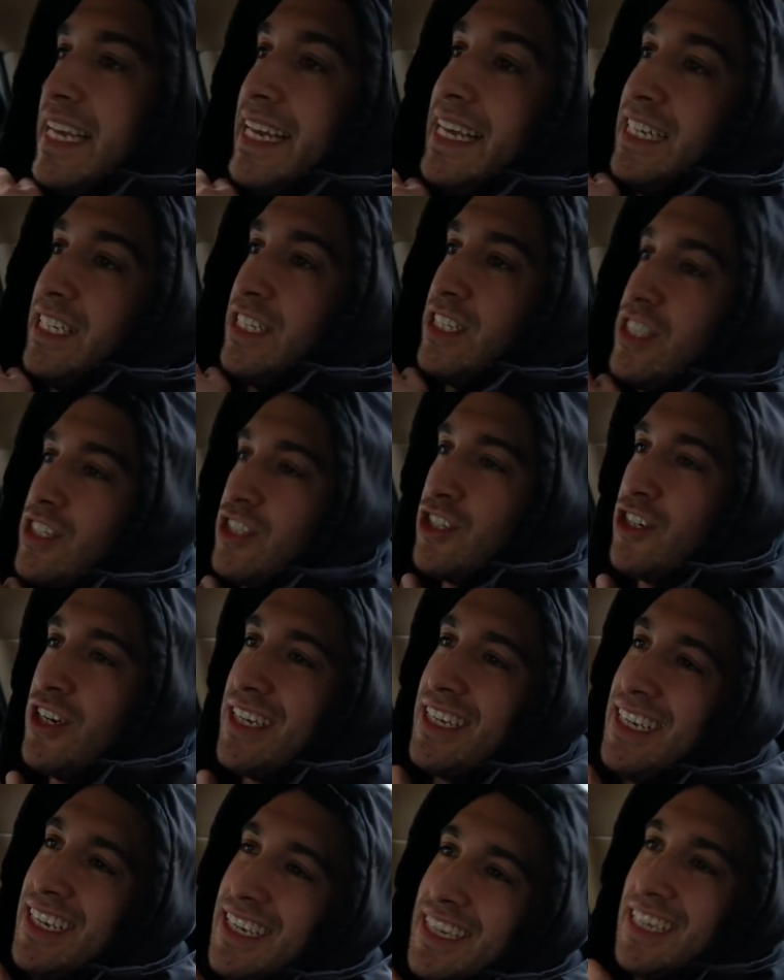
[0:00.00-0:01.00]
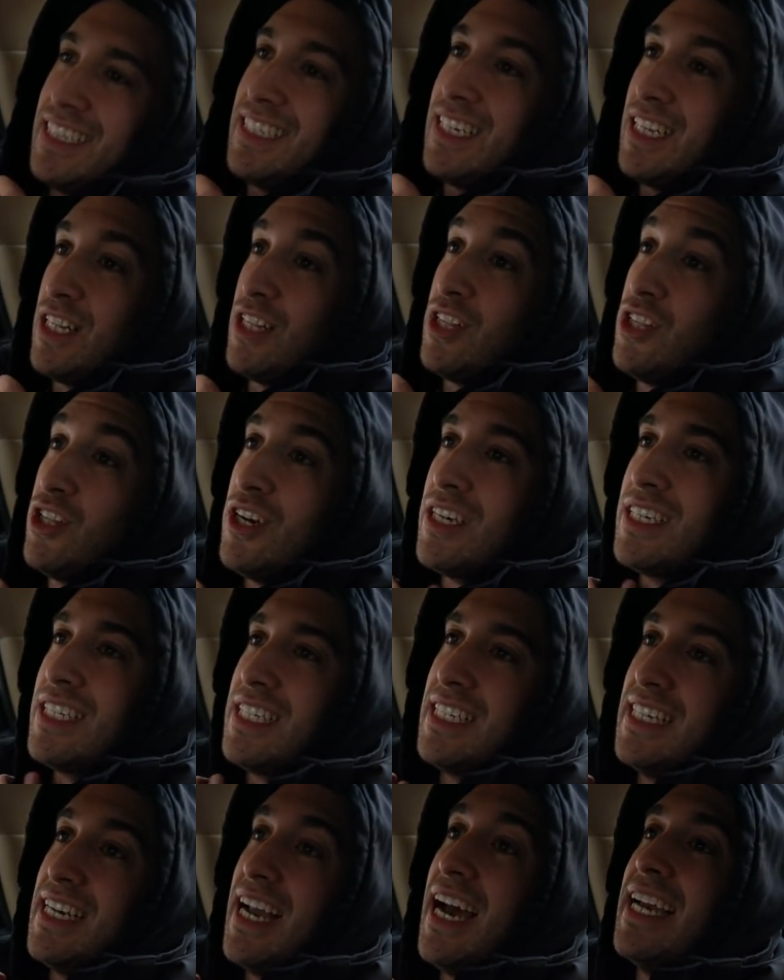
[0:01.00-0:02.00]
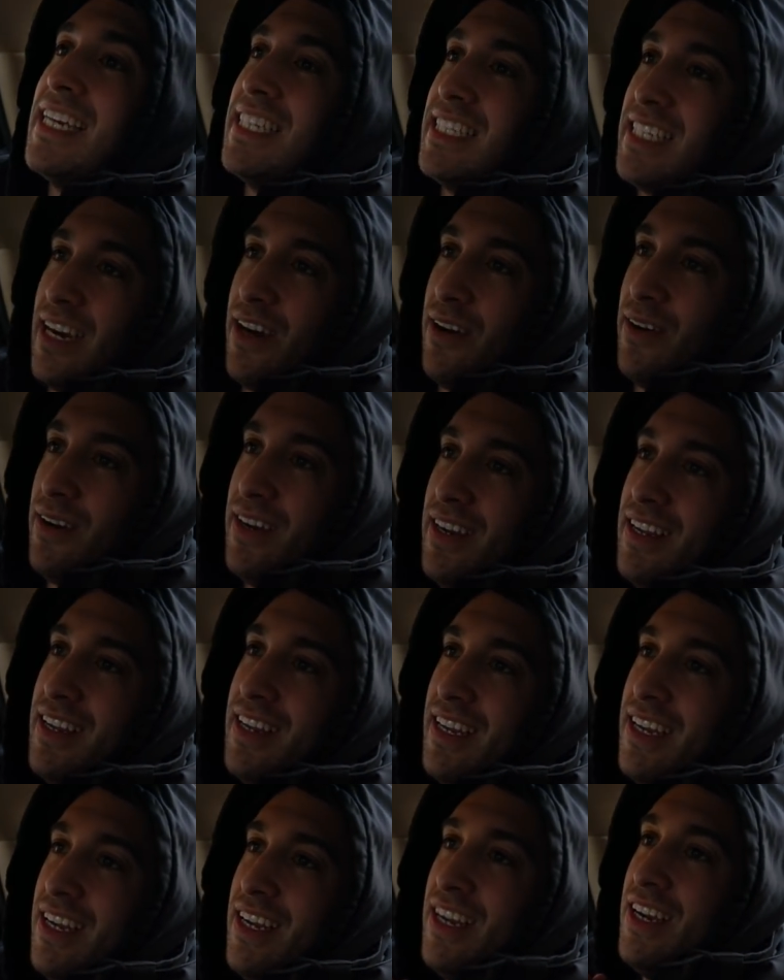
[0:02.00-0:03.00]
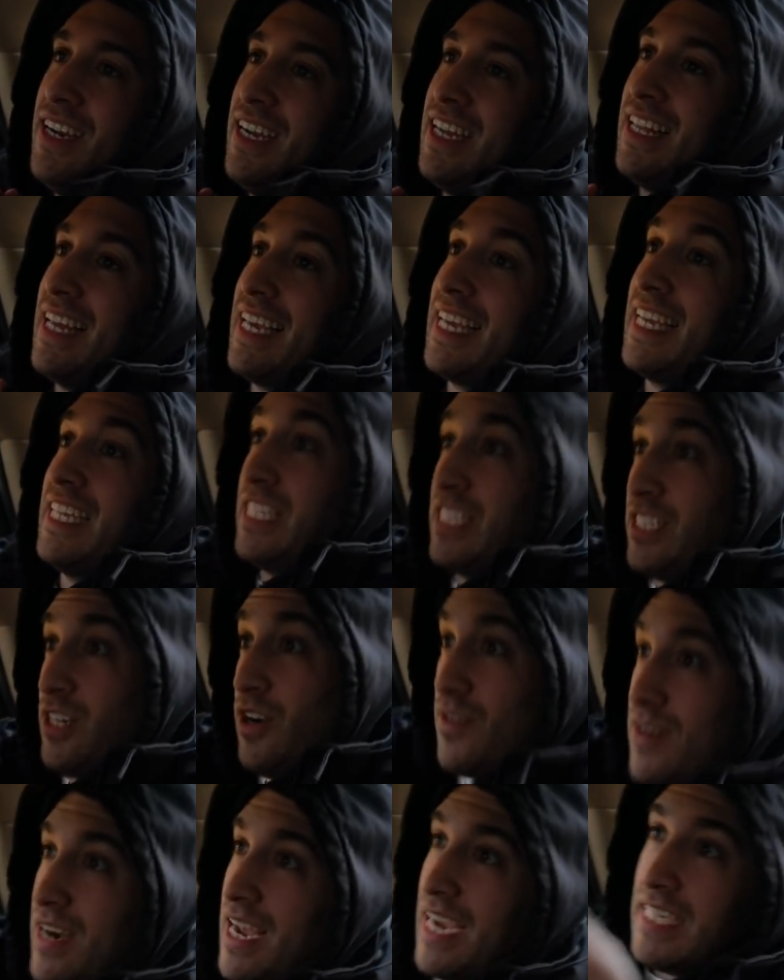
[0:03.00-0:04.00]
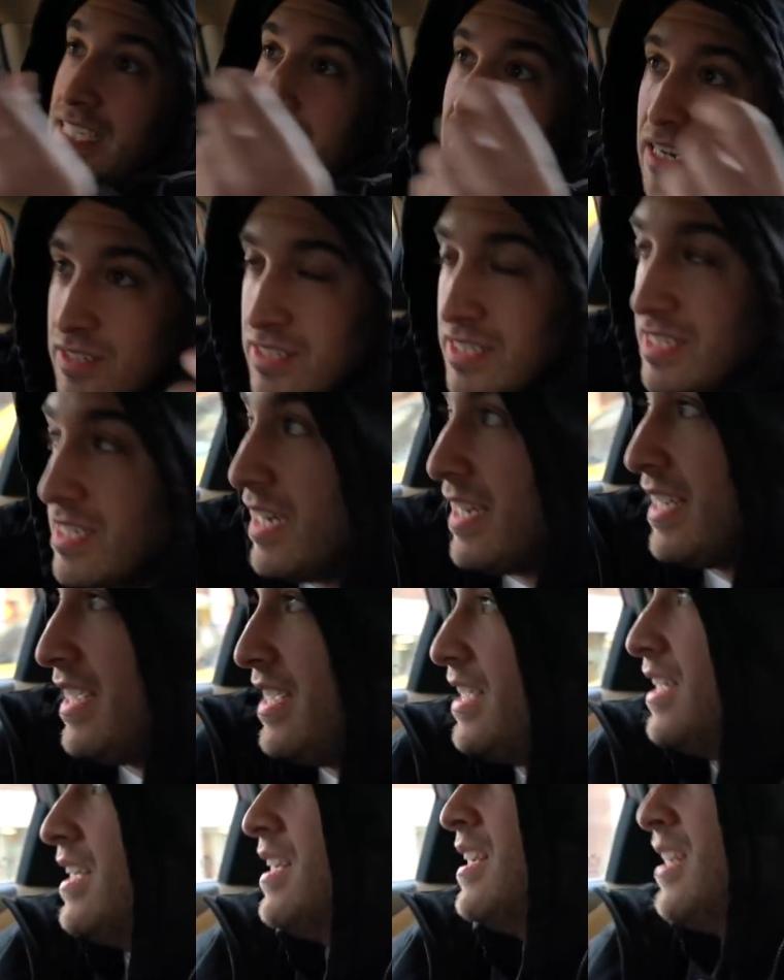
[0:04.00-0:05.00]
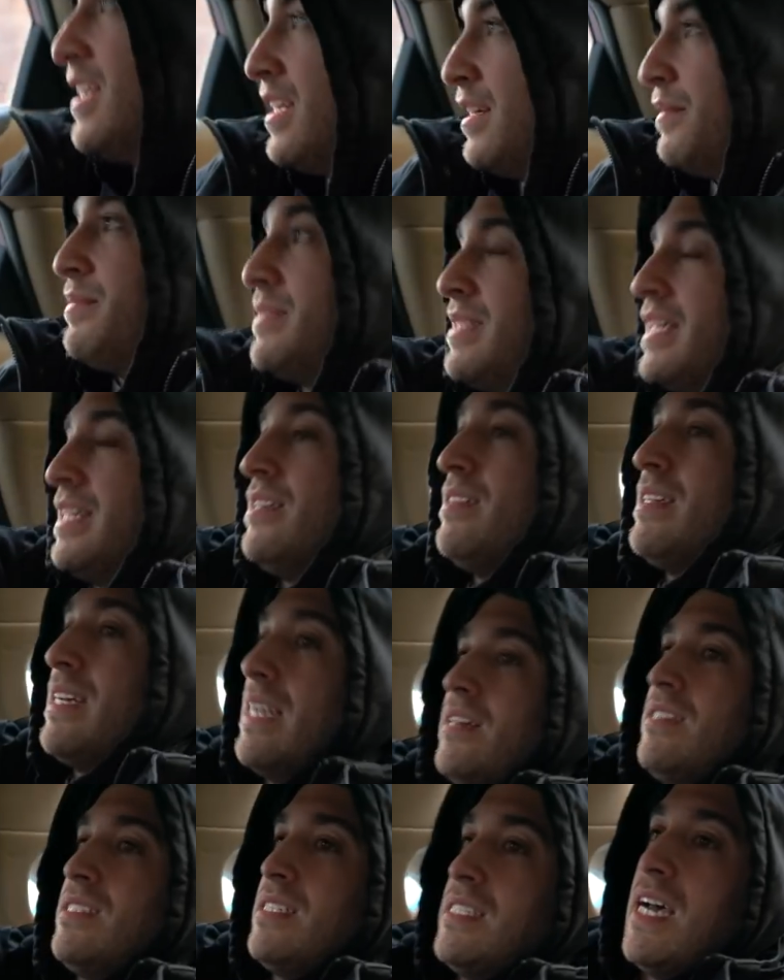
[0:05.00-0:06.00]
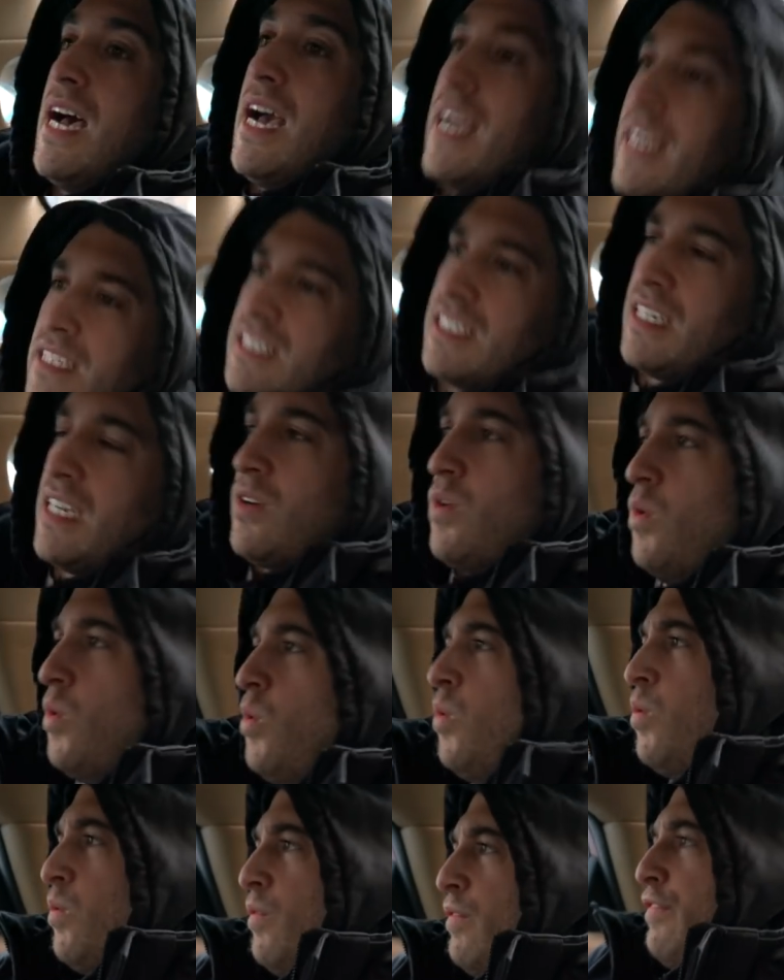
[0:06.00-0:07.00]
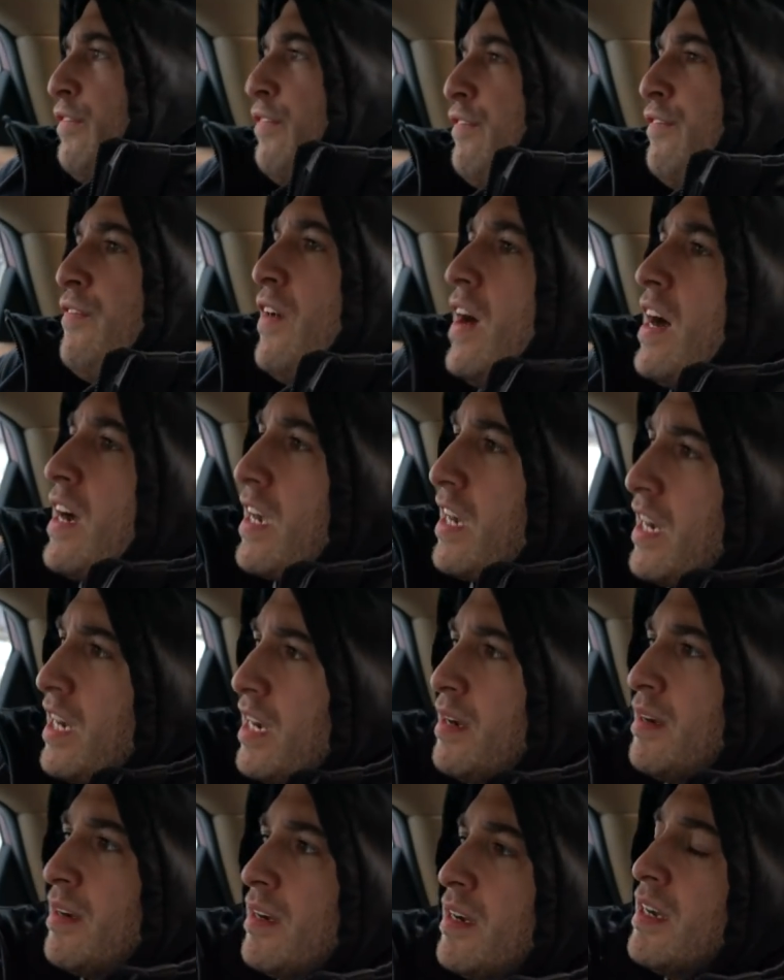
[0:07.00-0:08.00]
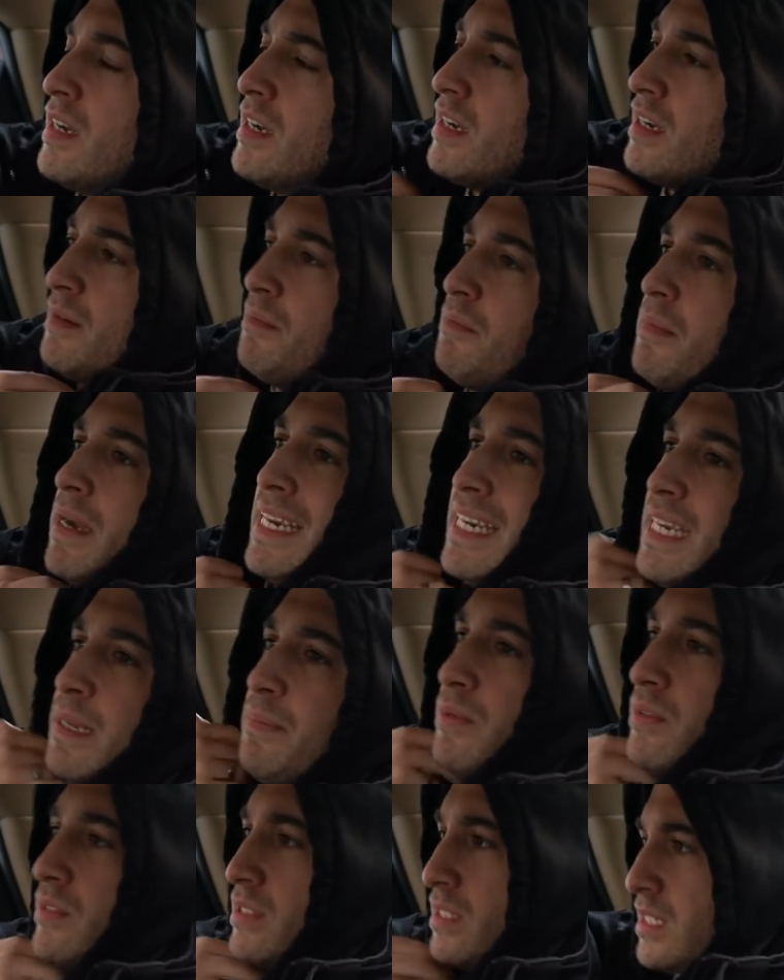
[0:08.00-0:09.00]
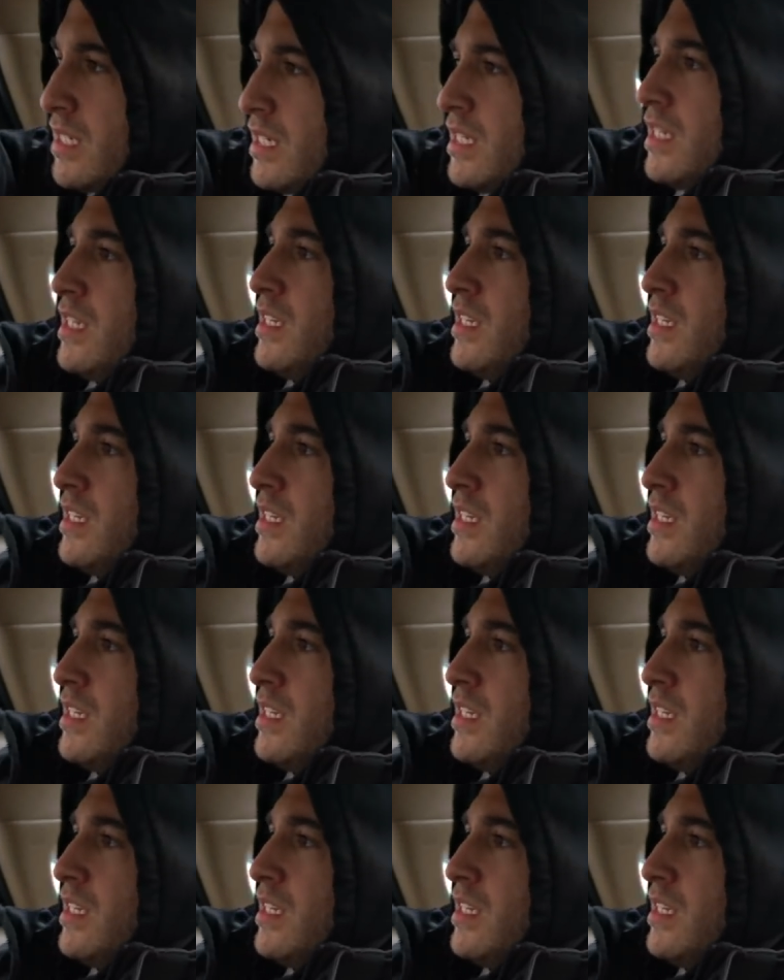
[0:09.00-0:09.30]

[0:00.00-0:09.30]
It's tricky because it looks nice out. Like, it's so nice out, sunny, but then you get outside, it's like, ooh, fuck, my nipples.